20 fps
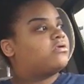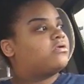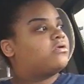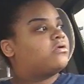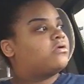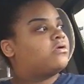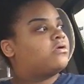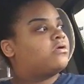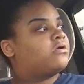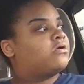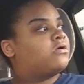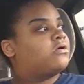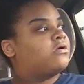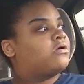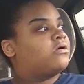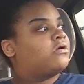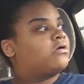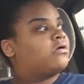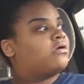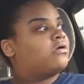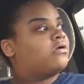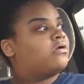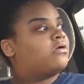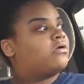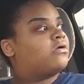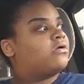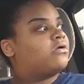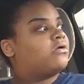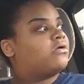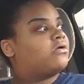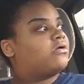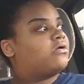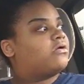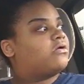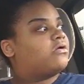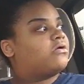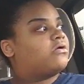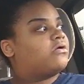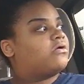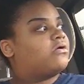(no one is talking)